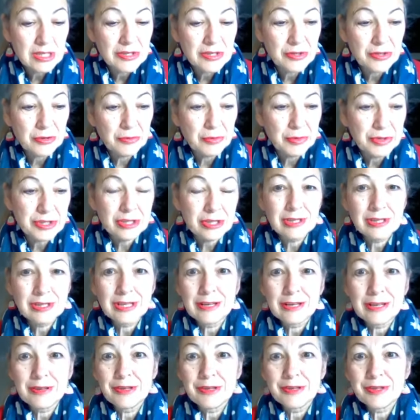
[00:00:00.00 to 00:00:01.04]
So what started
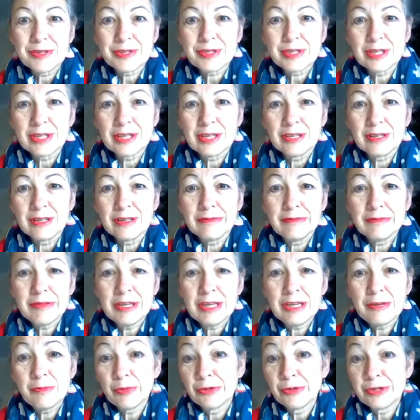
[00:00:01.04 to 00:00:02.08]
out as,
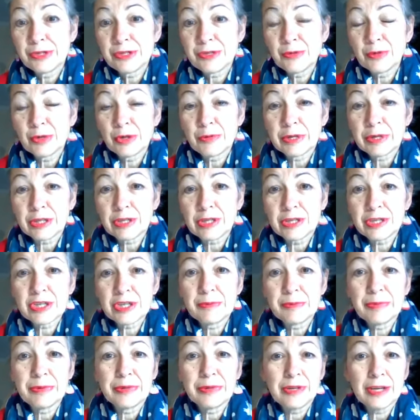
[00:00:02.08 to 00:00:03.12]
hey, we'll just do a quick
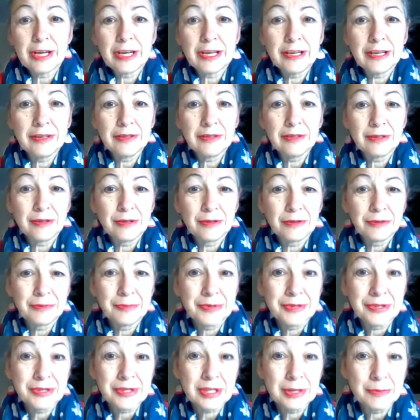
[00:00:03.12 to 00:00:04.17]
touch-up on diet and
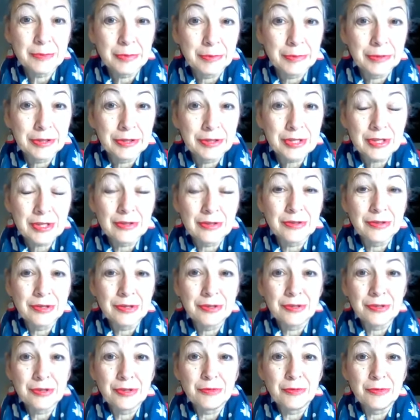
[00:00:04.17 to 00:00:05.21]
herbs and supplements, turned
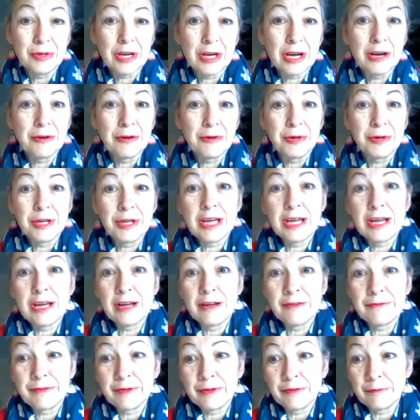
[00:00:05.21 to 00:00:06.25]
into an hour and a
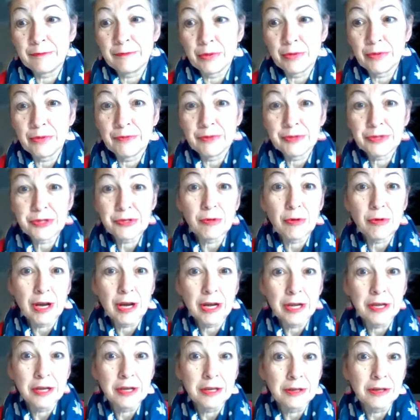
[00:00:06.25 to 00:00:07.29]
half of both of us
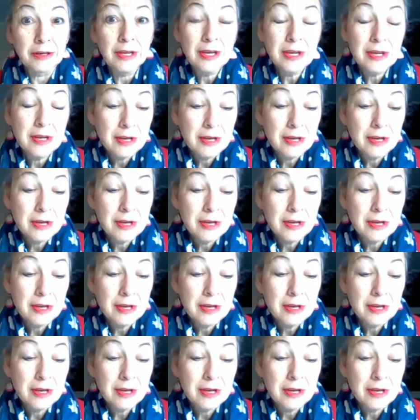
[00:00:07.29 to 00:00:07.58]
crying